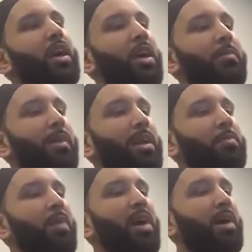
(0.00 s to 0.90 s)
Um, and
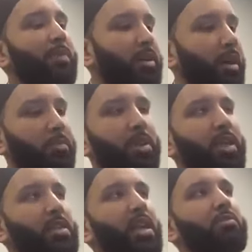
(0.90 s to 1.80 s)
Imam Ahmad
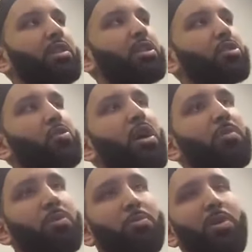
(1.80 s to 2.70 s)
rahimahullah ta'ala was a
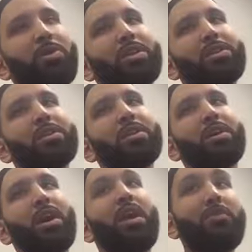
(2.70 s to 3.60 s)
strong proponent
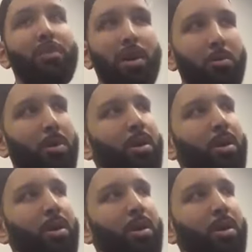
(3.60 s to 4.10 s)
of, uh,